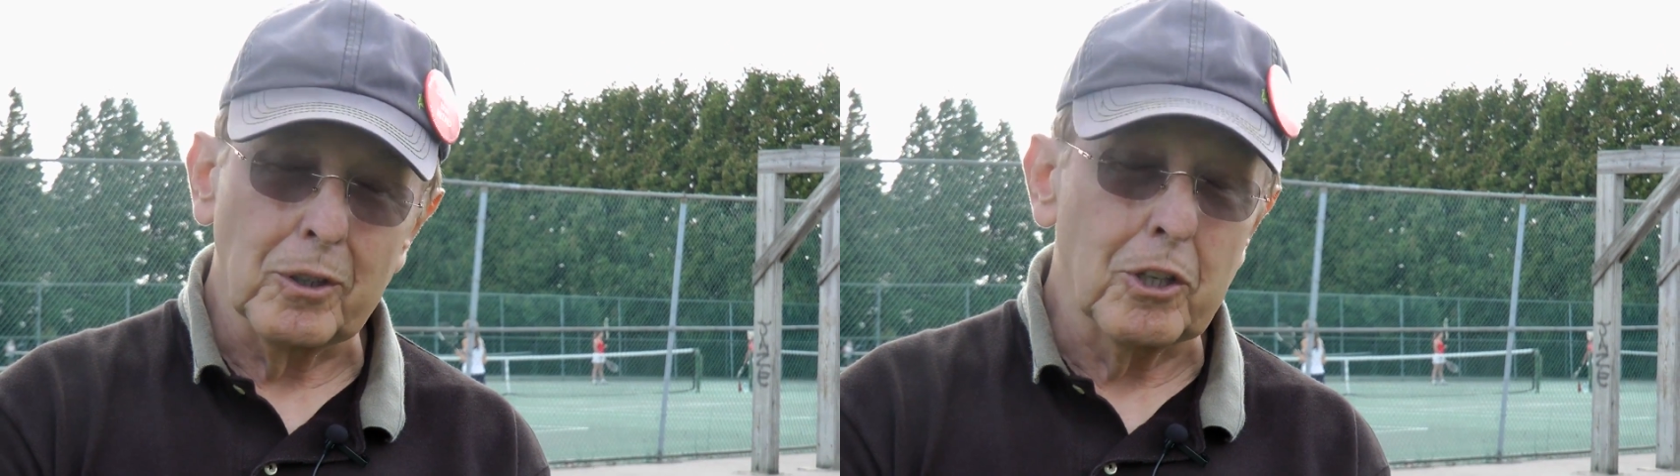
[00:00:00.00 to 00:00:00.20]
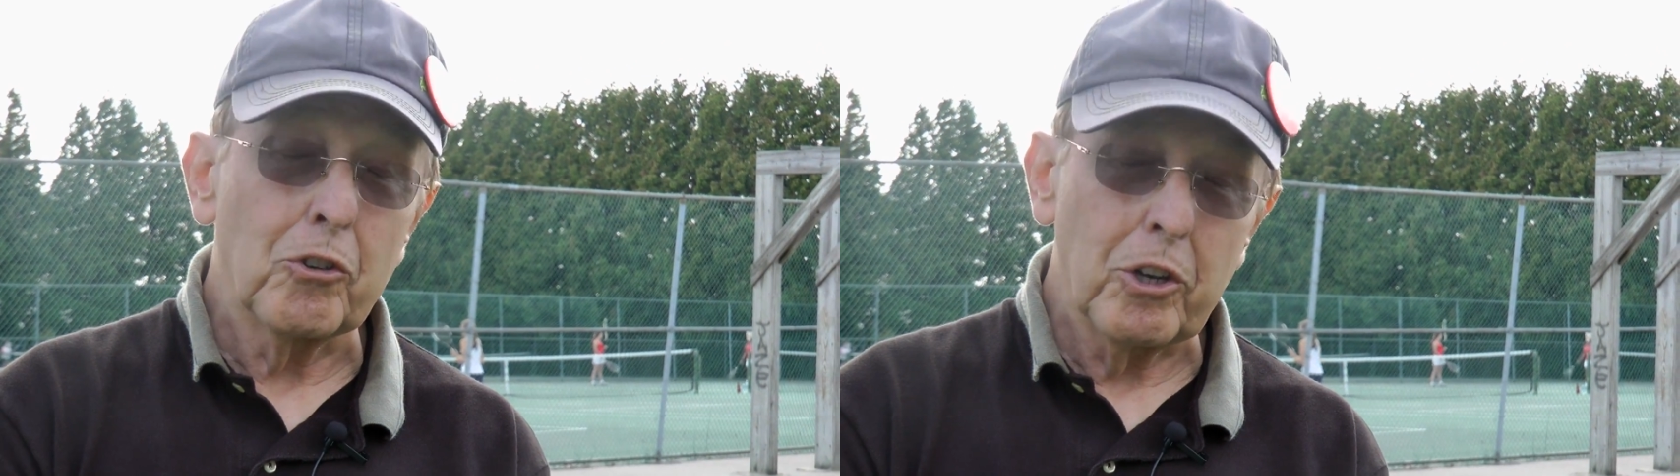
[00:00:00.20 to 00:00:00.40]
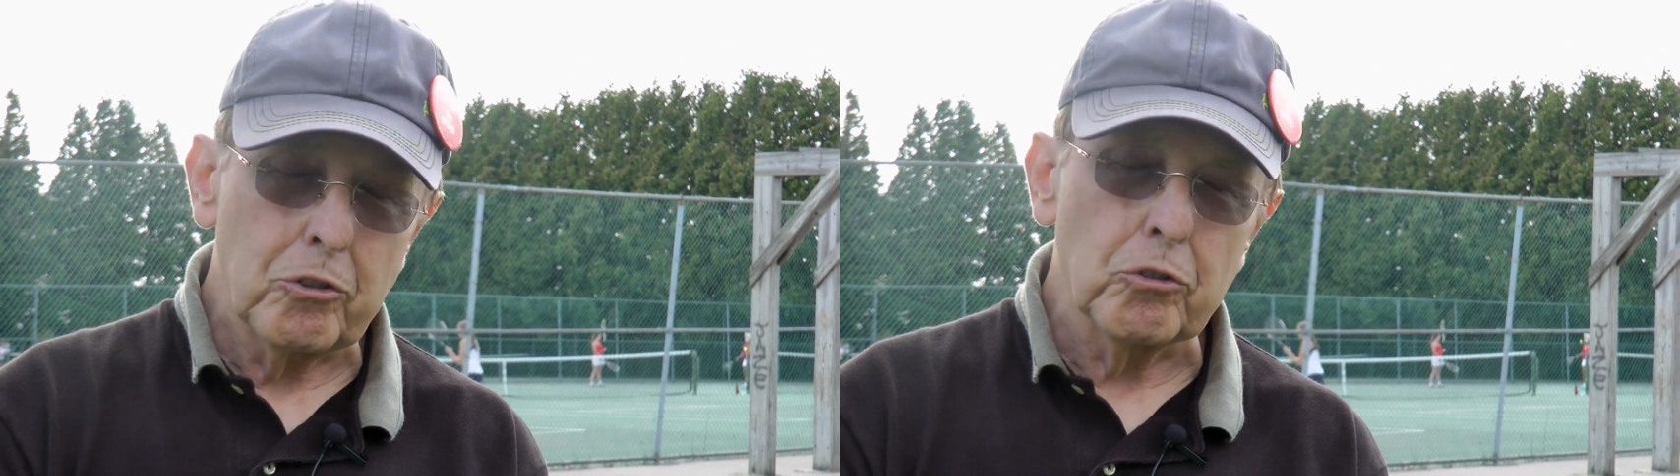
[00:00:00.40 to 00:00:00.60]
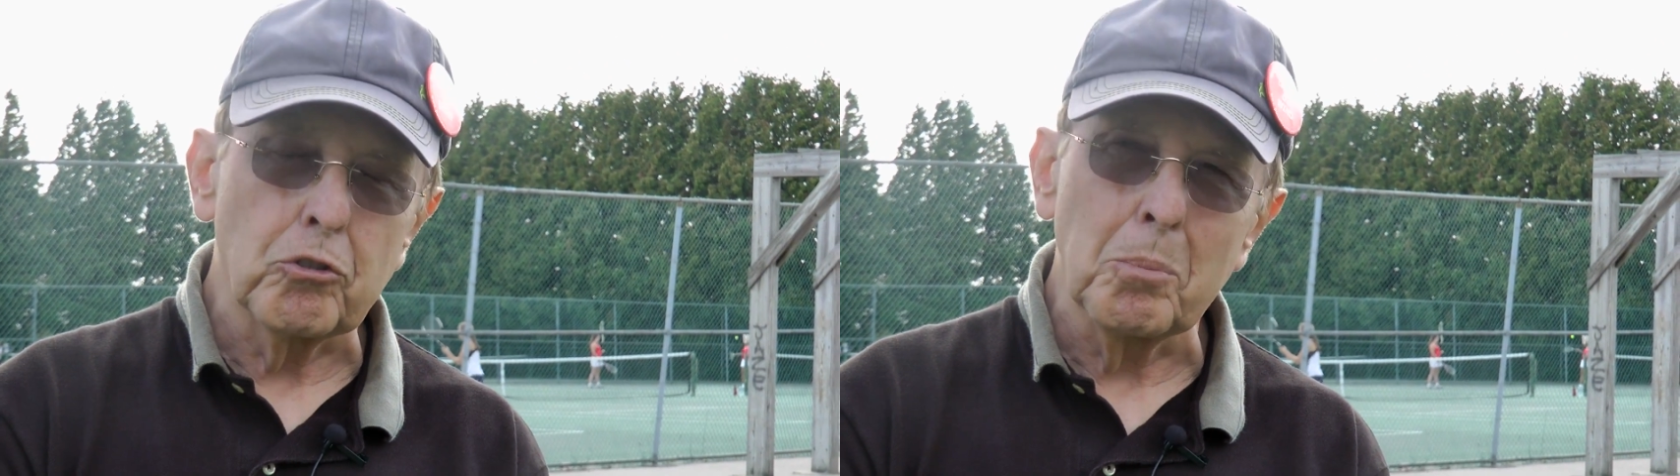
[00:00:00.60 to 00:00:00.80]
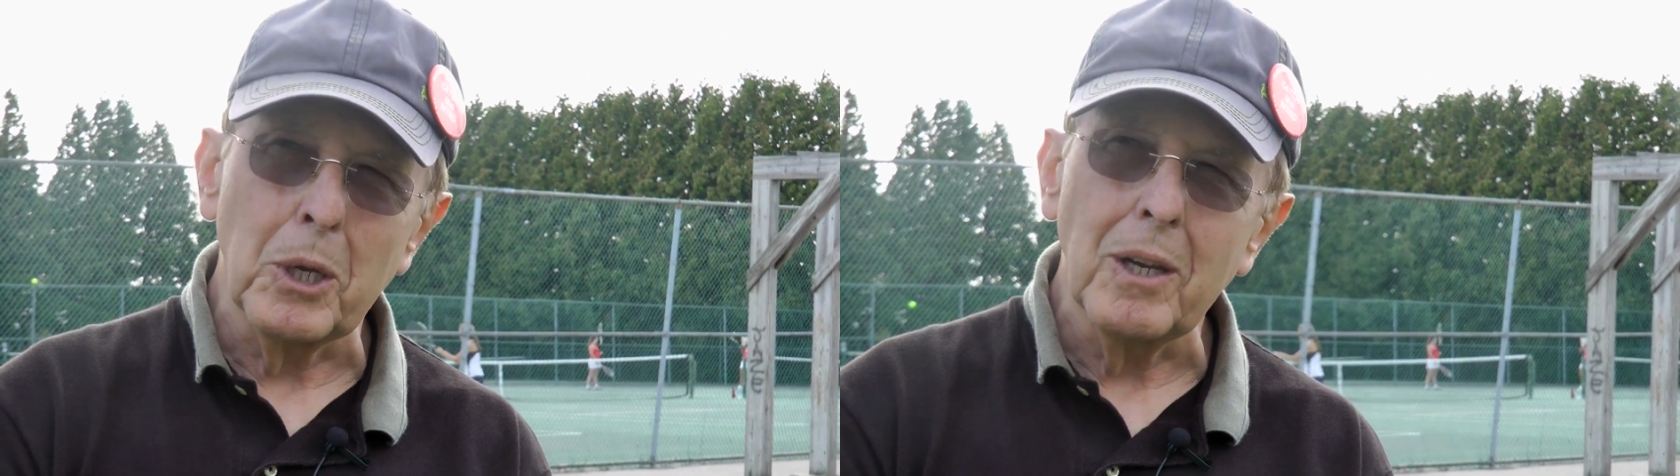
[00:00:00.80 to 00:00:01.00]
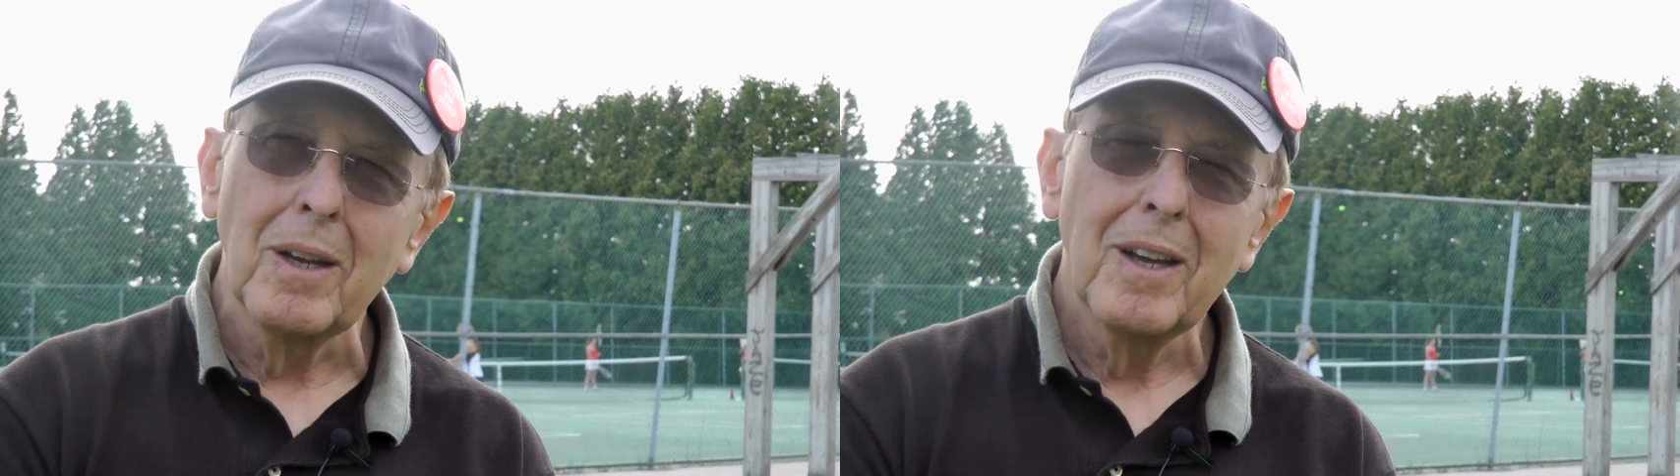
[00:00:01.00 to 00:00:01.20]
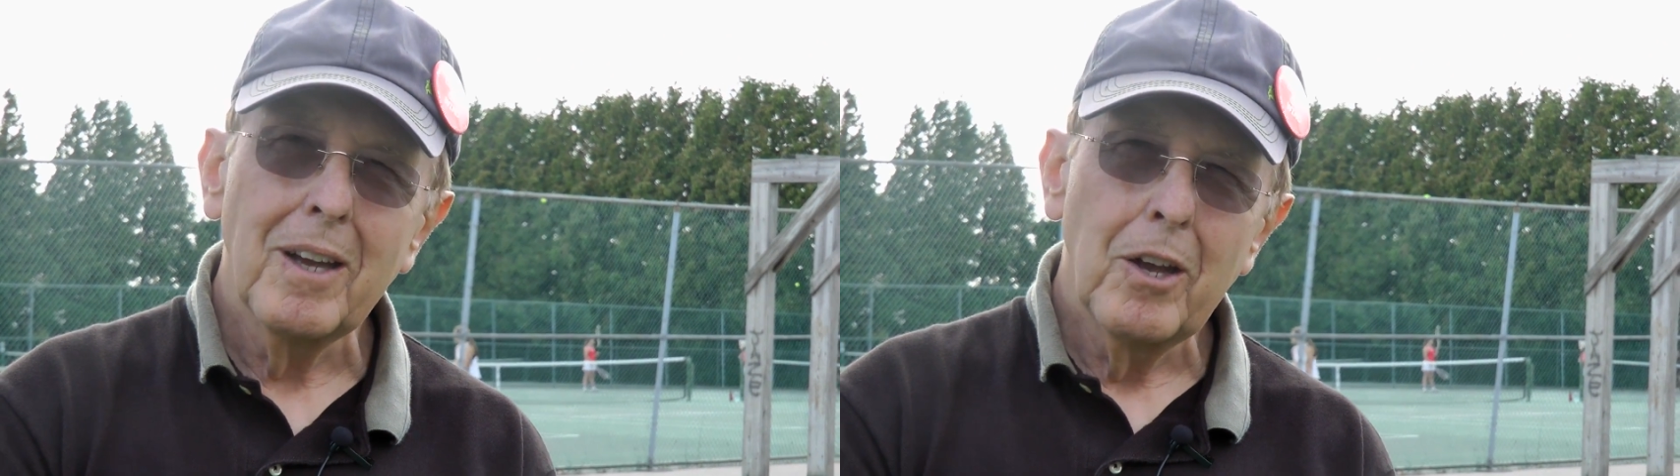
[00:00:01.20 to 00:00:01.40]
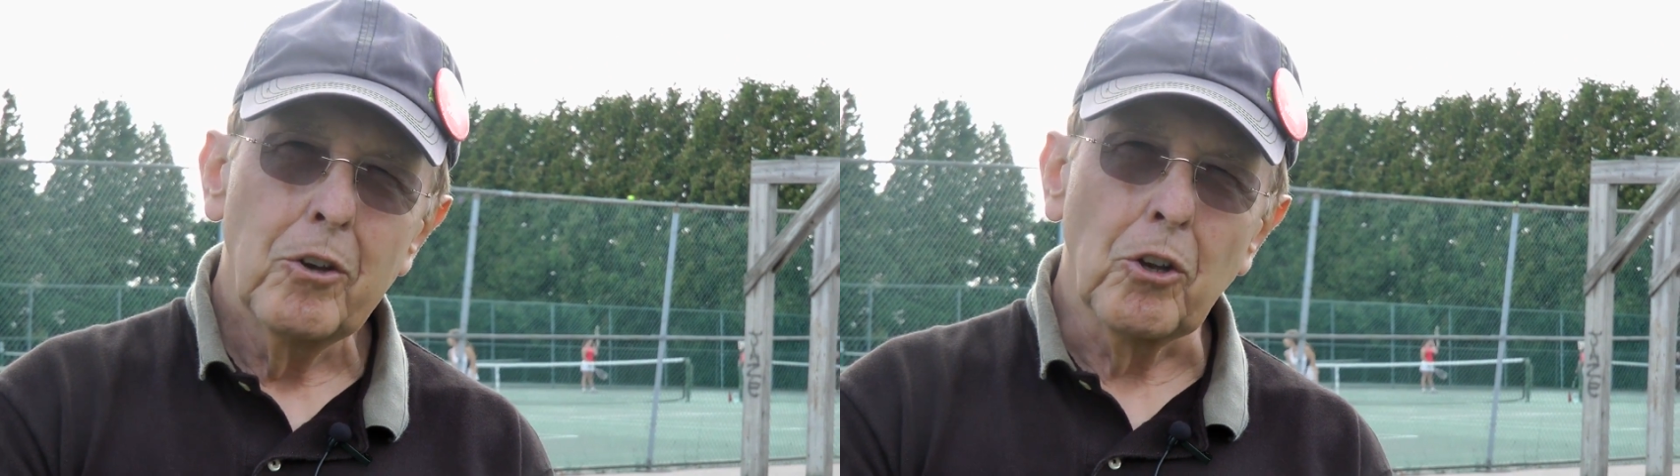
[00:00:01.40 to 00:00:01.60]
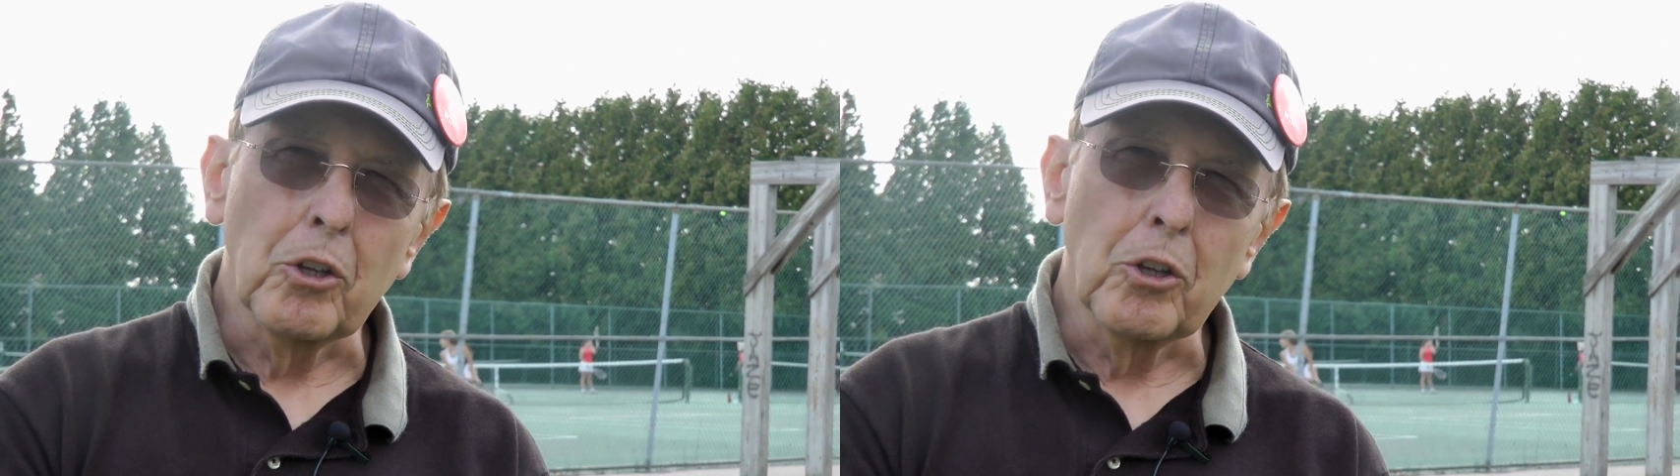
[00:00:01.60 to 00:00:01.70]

continues to be to